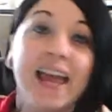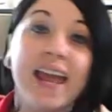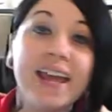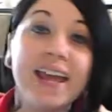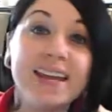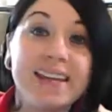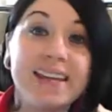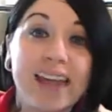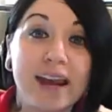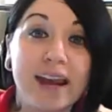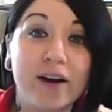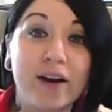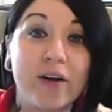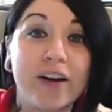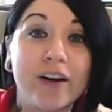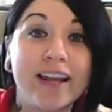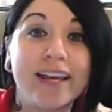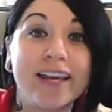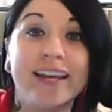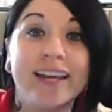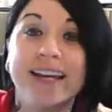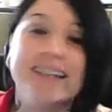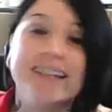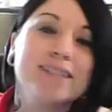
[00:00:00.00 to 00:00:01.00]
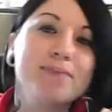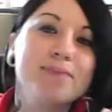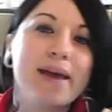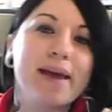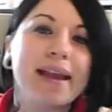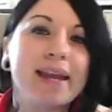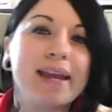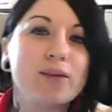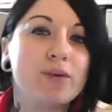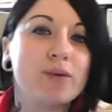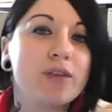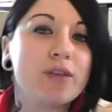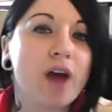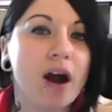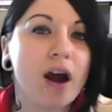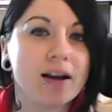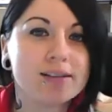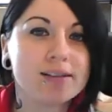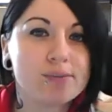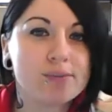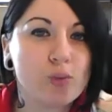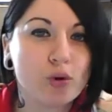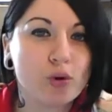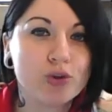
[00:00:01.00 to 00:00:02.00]
Hey Gary, it's Megan with
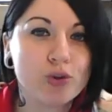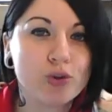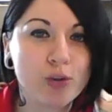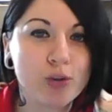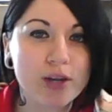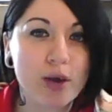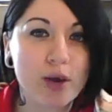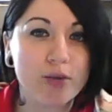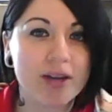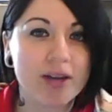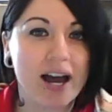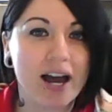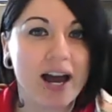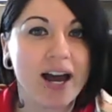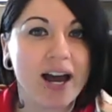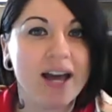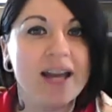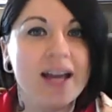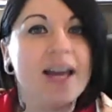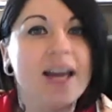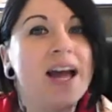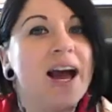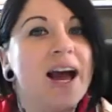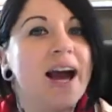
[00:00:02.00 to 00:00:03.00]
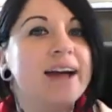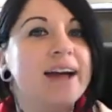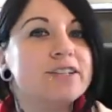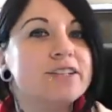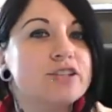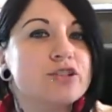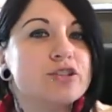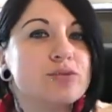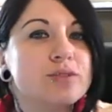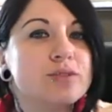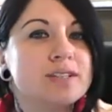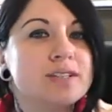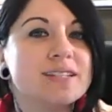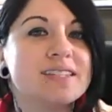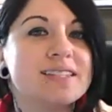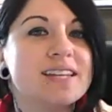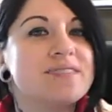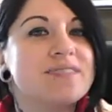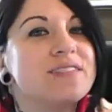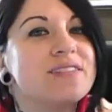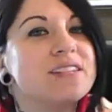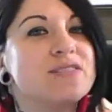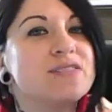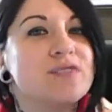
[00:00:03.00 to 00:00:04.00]
Oxmoor Toyota. I just wanted to
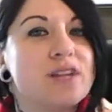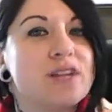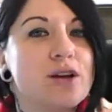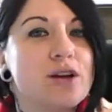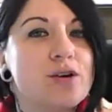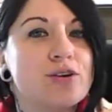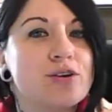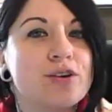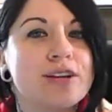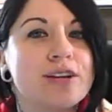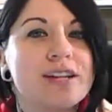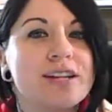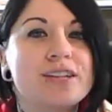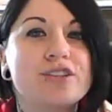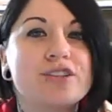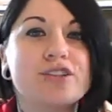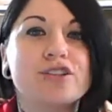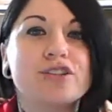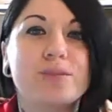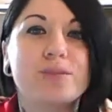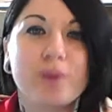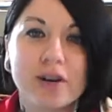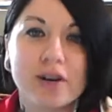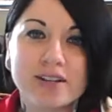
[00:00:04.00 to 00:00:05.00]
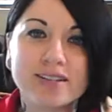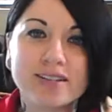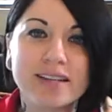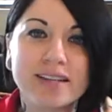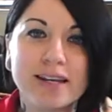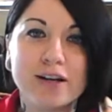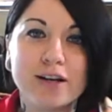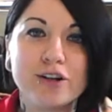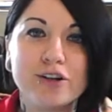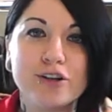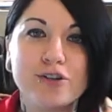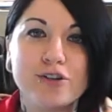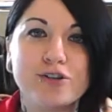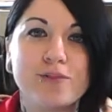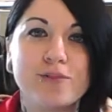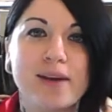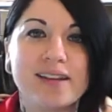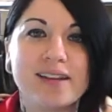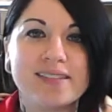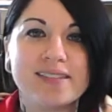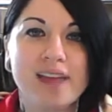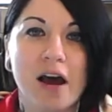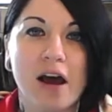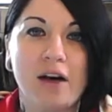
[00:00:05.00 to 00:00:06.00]
send this video greeting just to personally introduce
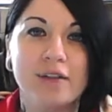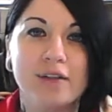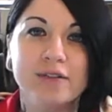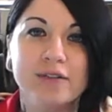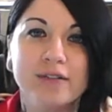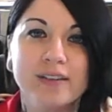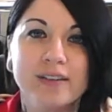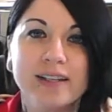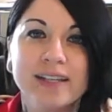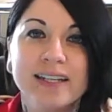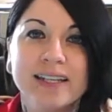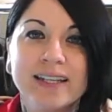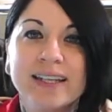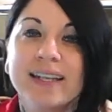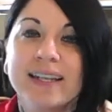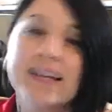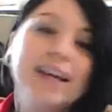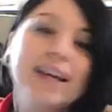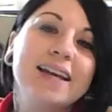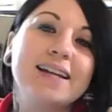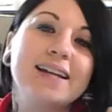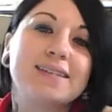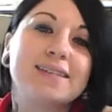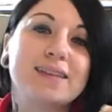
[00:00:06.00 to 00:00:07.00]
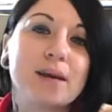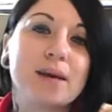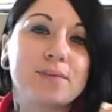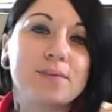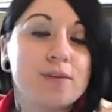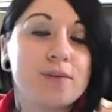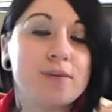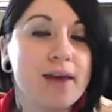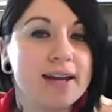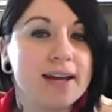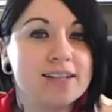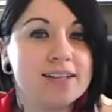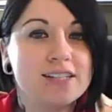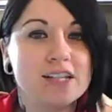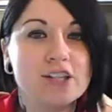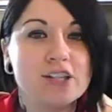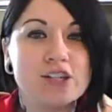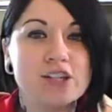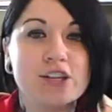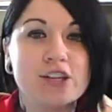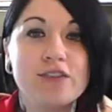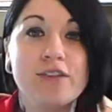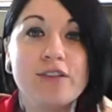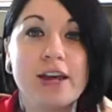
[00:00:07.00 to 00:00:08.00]
myself. It has come to my
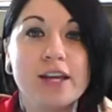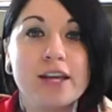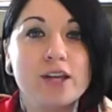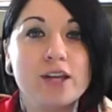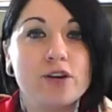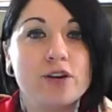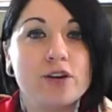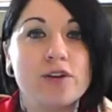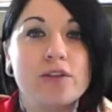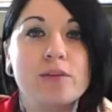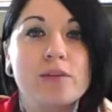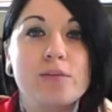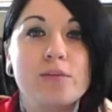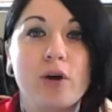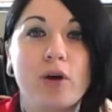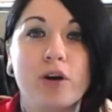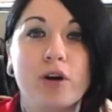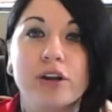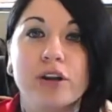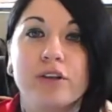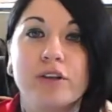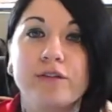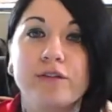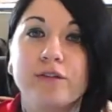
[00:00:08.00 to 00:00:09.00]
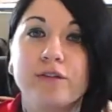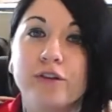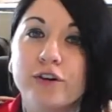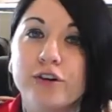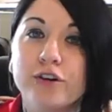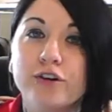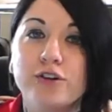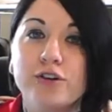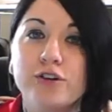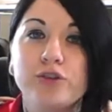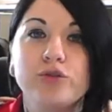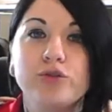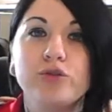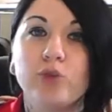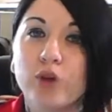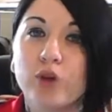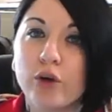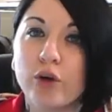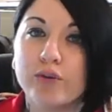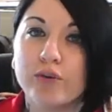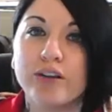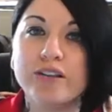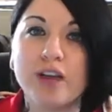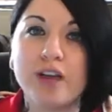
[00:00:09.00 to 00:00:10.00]
attention that you're in the market for a new
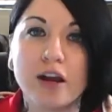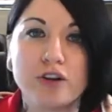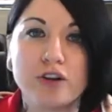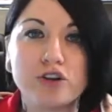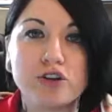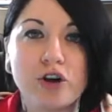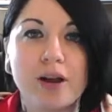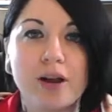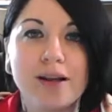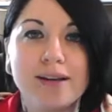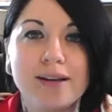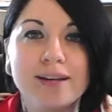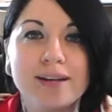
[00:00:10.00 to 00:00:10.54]
Toyota Tundra.